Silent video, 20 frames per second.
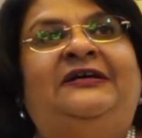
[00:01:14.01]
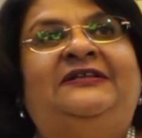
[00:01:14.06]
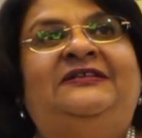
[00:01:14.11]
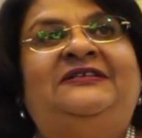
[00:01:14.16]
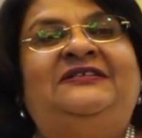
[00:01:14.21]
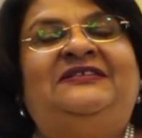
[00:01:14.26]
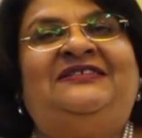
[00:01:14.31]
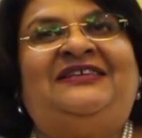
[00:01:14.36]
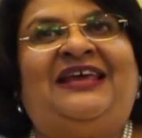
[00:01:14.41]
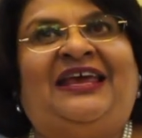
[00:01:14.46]

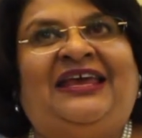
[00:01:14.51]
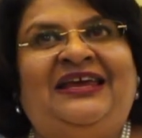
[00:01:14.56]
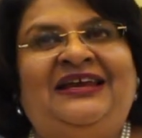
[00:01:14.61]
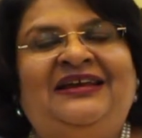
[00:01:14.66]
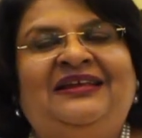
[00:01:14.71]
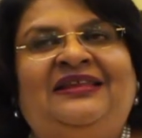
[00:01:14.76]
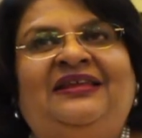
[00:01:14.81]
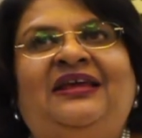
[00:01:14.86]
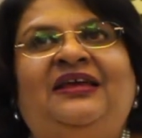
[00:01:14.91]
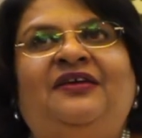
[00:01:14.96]
The
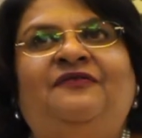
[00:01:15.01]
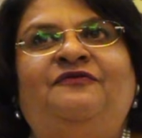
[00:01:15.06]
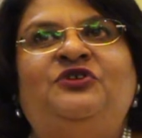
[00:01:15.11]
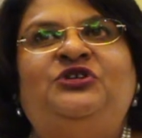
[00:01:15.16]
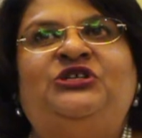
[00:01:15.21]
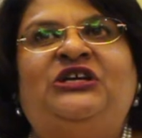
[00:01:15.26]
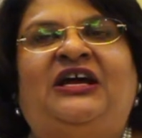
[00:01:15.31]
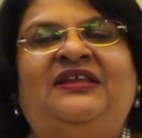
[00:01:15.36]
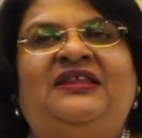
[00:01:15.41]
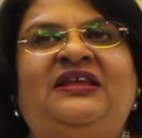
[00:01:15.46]
second thing
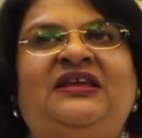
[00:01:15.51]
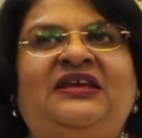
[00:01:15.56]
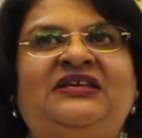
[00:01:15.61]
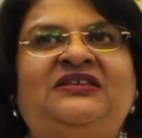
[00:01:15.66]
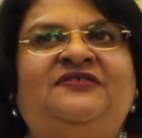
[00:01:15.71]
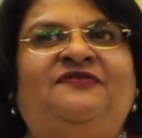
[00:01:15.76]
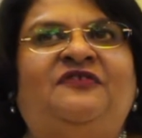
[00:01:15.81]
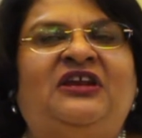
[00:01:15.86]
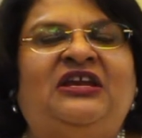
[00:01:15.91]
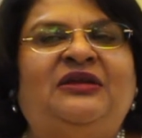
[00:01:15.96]
which I think
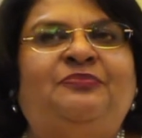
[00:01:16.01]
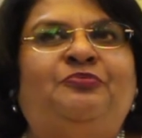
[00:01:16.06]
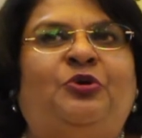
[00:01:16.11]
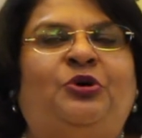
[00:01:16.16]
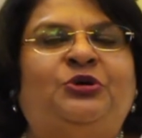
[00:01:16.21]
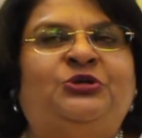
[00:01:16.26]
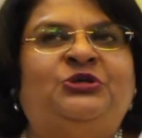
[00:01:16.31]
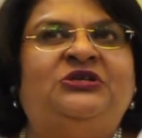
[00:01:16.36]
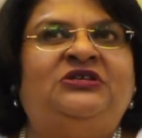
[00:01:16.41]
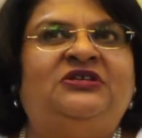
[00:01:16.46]
is very
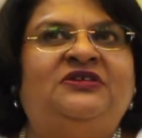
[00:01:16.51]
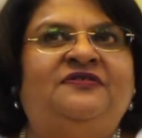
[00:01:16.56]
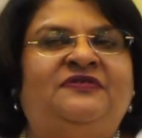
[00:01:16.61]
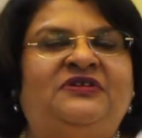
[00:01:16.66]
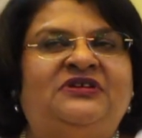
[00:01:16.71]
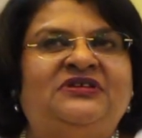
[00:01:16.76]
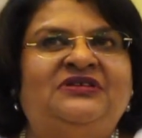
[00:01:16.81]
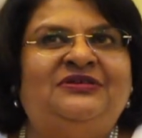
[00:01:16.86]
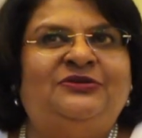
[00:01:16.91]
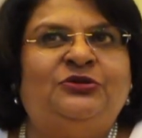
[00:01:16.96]
positive
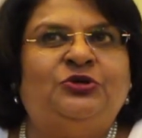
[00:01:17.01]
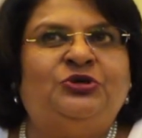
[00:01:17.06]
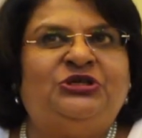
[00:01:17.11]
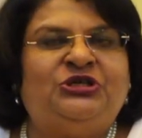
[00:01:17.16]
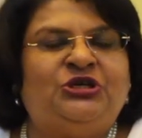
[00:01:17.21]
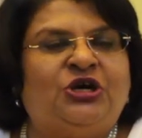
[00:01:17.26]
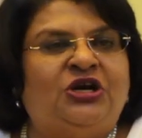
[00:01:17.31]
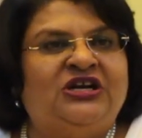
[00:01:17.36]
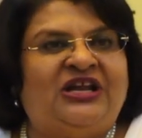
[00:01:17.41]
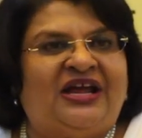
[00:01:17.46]
is, though
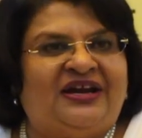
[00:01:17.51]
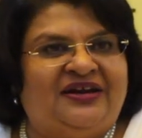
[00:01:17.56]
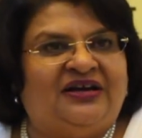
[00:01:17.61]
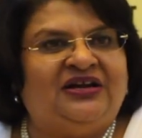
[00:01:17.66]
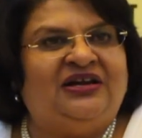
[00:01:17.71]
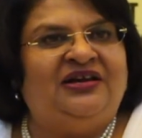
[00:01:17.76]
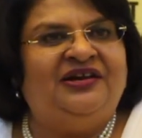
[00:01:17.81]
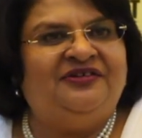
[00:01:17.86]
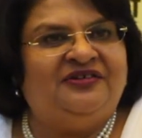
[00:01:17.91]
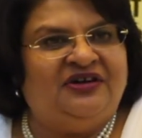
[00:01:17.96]
it's not
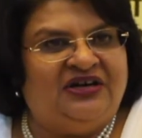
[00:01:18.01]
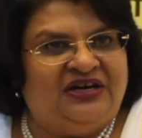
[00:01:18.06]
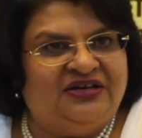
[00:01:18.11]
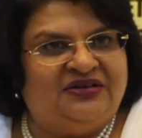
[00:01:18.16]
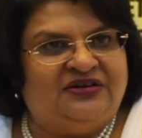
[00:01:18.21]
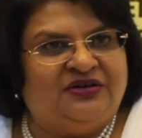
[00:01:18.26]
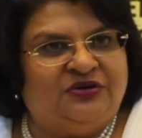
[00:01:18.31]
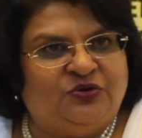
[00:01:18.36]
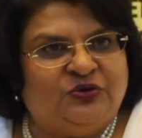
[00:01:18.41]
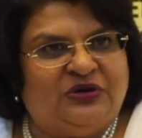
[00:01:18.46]
directly
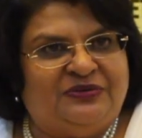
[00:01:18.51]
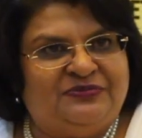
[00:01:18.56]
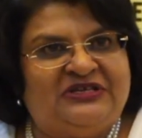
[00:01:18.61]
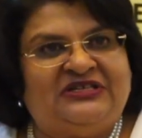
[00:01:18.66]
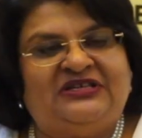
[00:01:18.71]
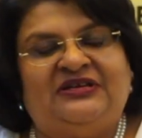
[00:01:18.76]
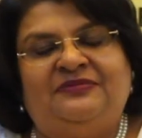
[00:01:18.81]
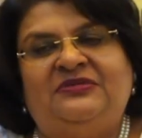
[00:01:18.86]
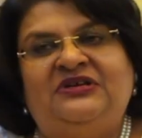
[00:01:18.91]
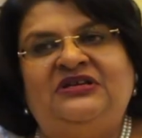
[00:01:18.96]
related to
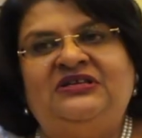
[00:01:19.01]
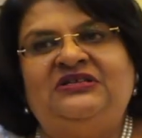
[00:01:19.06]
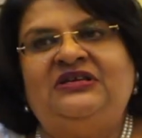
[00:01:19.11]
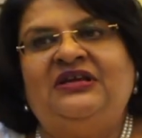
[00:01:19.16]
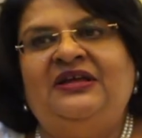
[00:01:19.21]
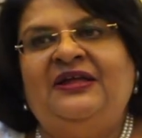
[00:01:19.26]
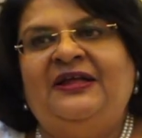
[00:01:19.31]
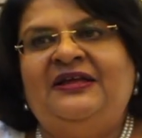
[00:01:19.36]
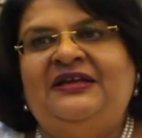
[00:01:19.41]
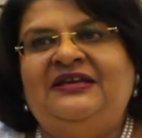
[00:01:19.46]
MSMEs,
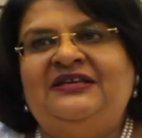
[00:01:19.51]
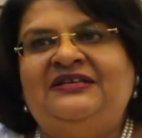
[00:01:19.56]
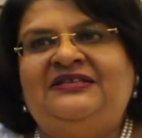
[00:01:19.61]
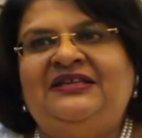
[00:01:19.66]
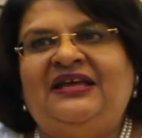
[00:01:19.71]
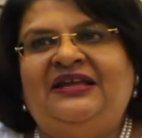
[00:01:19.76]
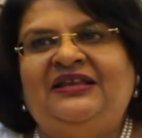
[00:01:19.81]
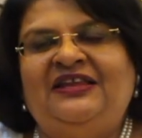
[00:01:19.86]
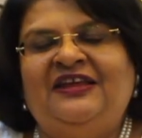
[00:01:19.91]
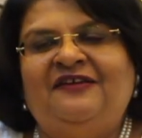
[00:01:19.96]
is
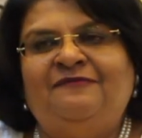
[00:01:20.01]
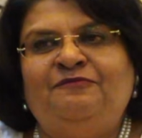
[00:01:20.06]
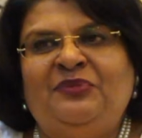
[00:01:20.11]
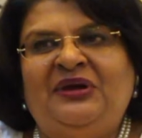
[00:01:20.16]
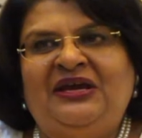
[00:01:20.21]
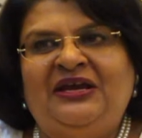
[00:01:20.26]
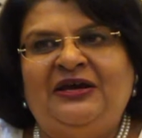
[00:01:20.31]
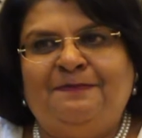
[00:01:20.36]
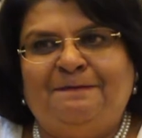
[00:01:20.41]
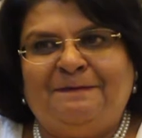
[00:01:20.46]
that they've
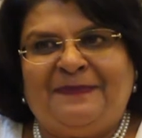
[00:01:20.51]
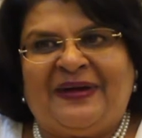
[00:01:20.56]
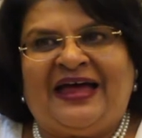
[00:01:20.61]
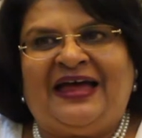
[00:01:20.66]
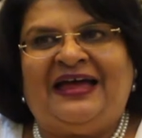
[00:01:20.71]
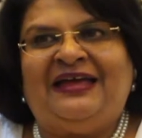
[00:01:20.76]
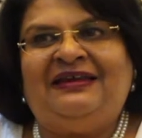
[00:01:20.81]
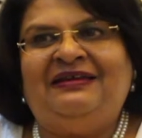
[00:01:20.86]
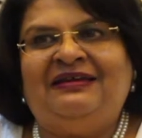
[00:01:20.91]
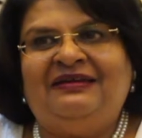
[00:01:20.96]
made
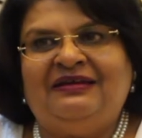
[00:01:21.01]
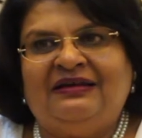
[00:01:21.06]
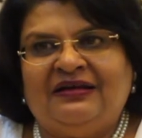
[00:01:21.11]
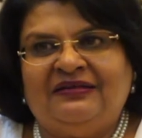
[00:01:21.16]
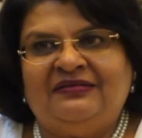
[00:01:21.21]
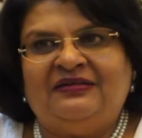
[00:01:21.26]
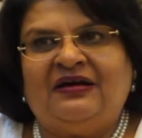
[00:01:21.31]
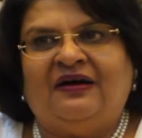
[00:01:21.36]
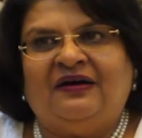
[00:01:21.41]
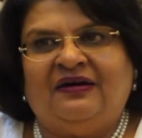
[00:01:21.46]
PAN and
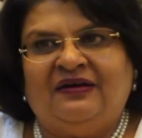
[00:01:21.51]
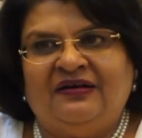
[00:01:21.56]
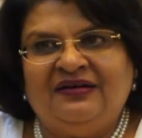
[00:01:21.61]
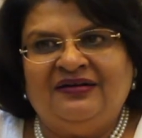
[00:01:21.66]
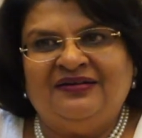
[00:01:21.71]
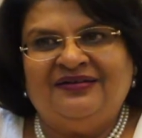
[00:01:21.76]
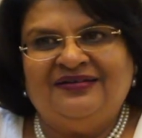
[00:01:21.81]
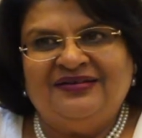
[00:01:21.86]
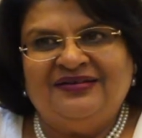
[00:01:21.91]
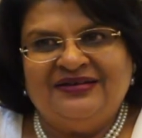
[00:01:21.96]
Aadhaar
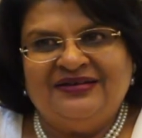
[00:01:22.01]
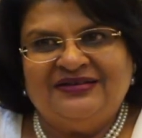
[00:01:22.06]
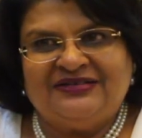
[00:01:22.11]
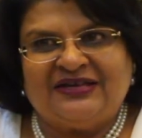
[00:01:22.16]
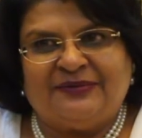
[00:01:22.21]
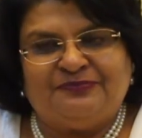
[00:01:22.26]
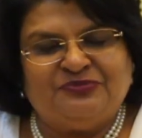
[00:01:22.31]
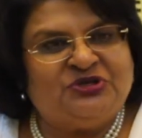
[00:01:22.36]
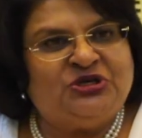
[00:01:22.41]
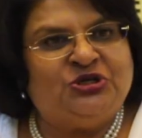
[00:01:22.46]

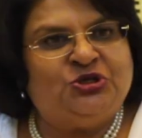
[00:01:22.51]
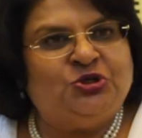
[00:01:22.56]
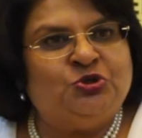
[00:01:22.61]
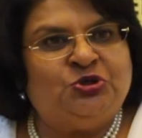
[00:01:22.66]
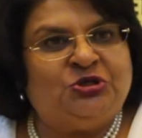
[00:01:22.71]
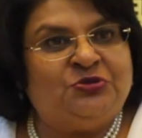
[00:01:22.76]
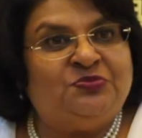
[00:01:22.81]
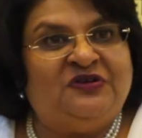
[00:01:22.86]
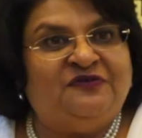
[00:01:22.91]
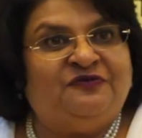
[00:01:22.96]

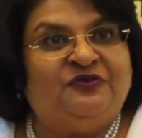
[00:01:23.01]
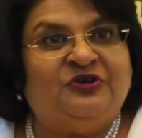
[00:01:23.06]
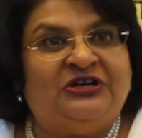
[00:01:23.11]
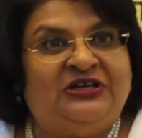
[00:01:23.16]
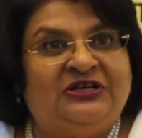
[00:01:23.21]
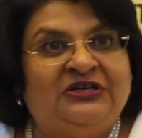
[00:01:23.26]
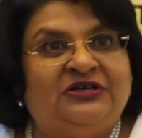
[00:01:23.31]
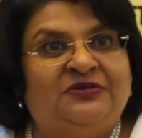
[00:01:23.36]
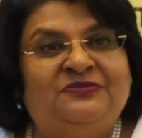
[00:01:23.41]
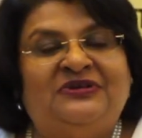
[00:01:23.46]
substitutable for
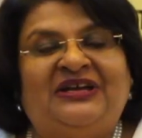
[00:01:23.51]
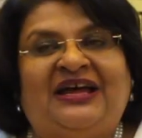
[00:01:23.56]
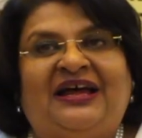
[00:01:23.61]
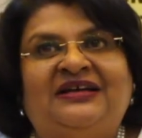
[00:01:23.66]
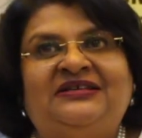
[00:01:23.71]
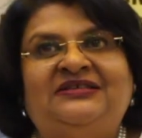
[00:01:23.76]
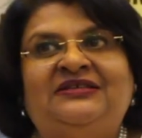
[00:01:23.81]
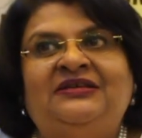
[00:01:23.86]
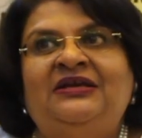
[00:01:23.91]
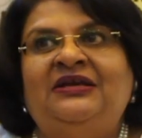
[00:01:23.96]
income
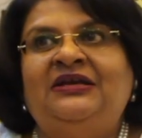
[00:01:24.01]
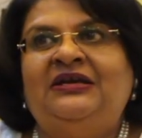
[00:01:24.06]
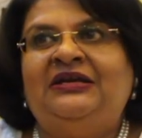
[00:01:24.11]
tax.